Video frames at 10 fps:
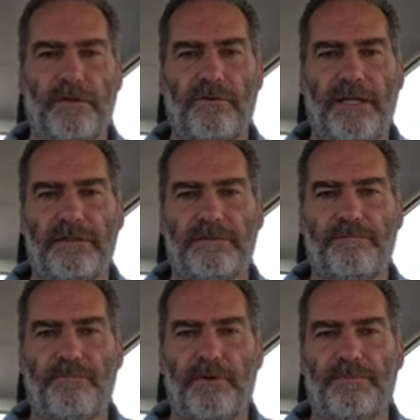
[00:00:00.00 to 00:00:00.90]
greater
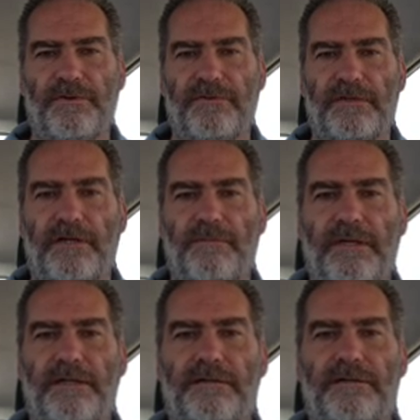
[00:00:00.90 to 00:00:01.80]
purpose to come
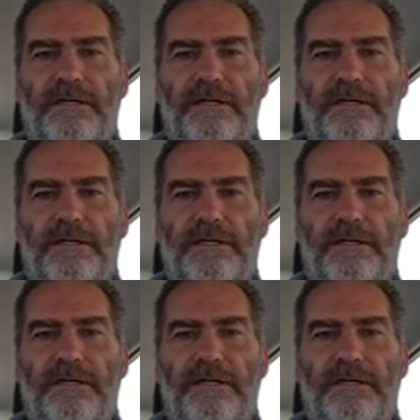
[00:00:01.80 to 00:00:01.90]
here